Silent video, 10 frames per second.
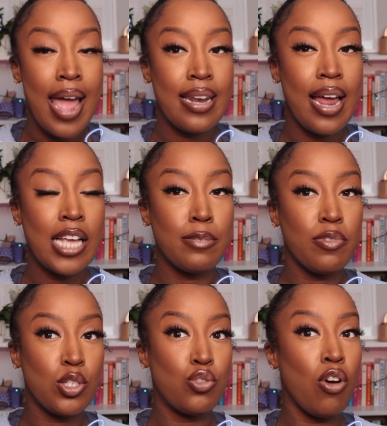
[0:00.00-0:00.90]
And as
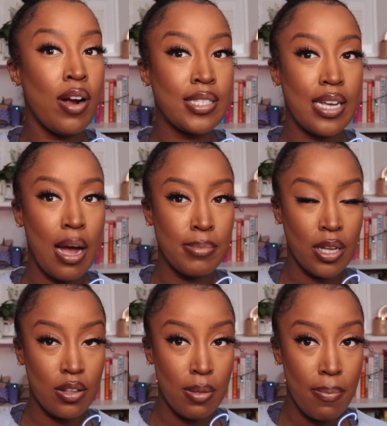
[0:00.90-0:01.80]
strong as it comes
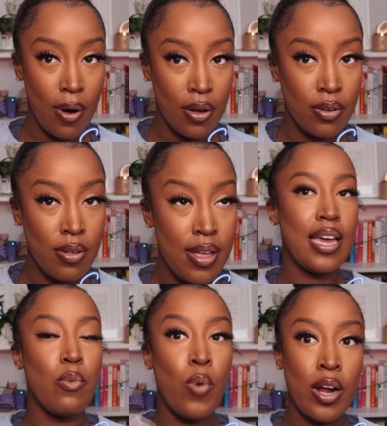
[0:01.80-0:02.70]
out of the bottle,
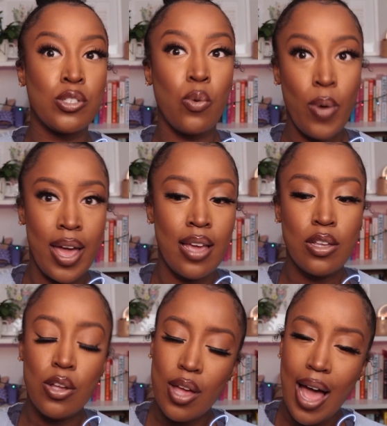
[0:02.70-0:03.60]
it wears
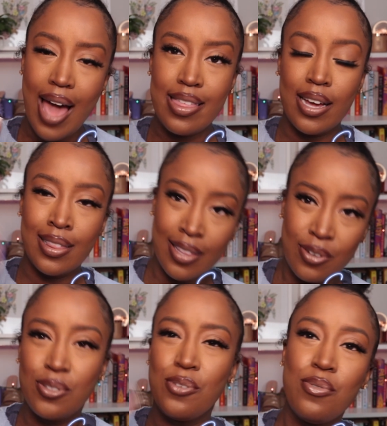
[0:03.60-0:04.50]
away, I think, a
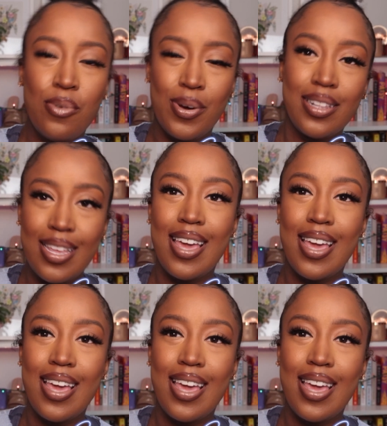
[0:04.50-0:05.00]
little too quickly.